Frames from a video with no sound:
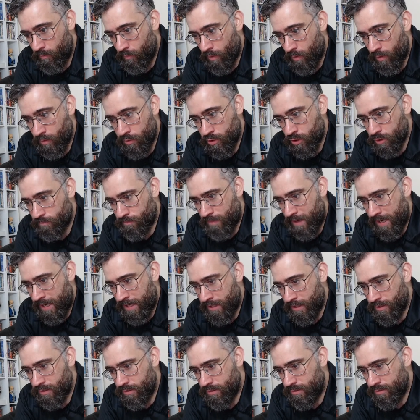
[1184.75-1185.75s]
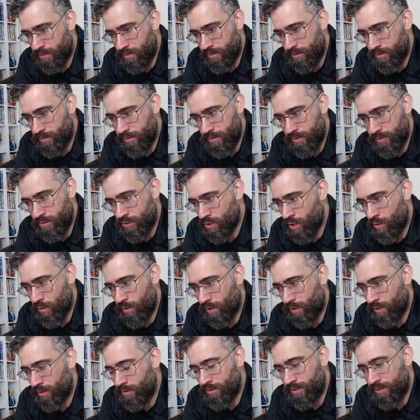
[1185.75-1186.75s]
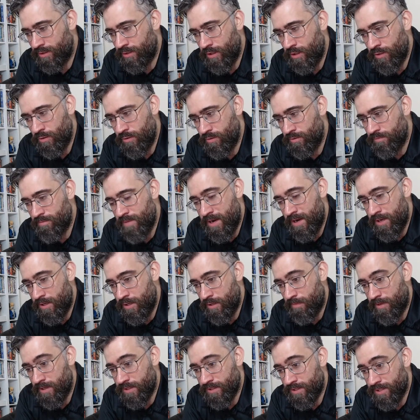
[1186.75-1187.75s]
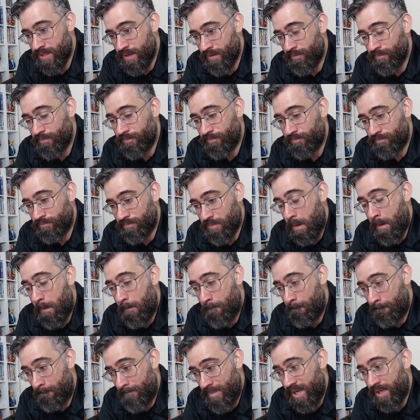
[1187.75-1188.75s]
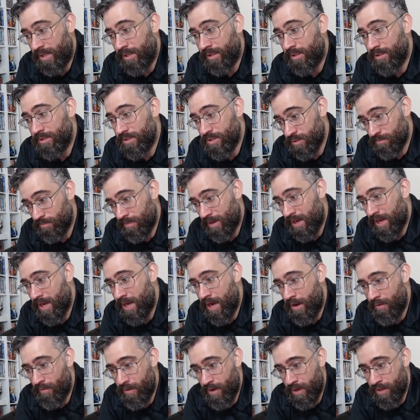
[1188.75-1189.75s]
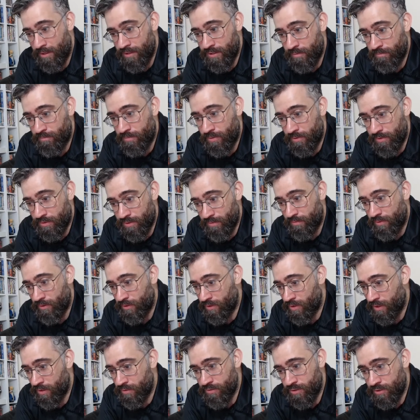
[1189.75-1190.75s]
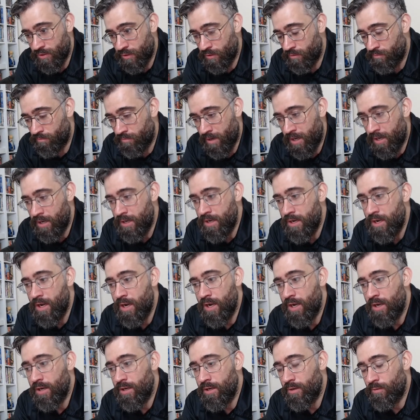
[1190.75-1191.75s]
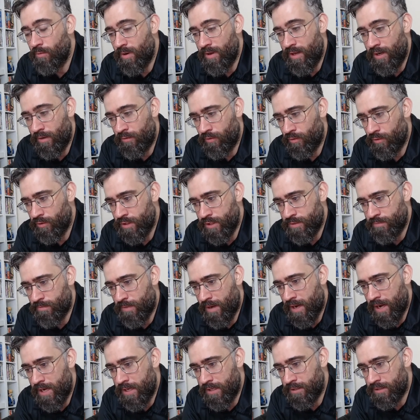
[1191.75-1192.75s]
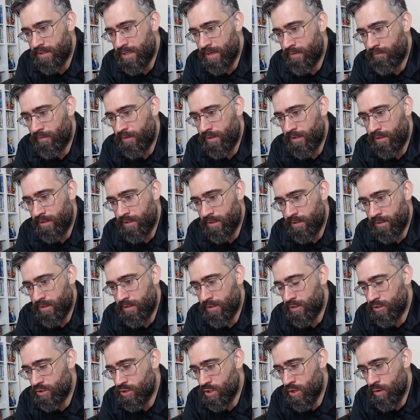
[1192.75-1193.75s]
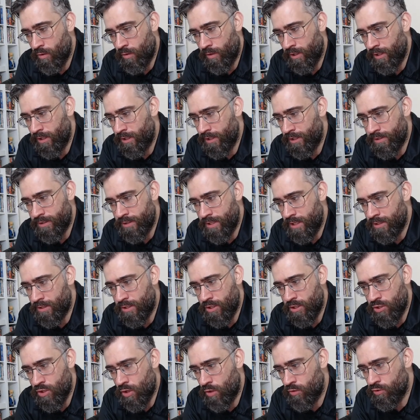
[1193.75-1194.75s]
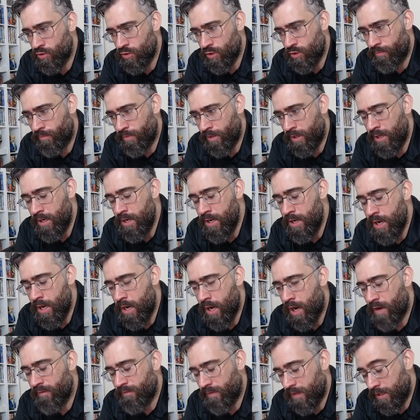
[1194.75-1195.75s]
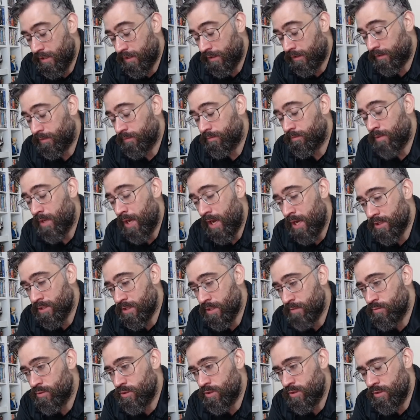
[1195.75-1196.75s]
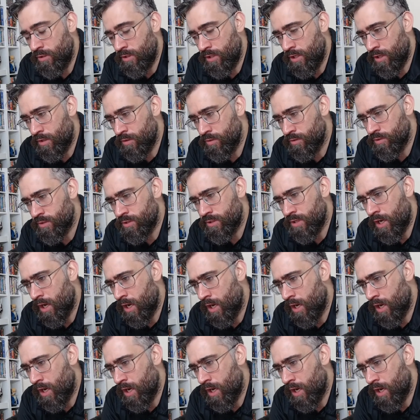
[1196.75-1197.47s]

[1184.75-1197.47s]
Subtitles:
just Bane and Shogun, dude, man, you must have big display area to put those two. But when they're on display, definitely the Shogun is a showstopper. I think XM Studios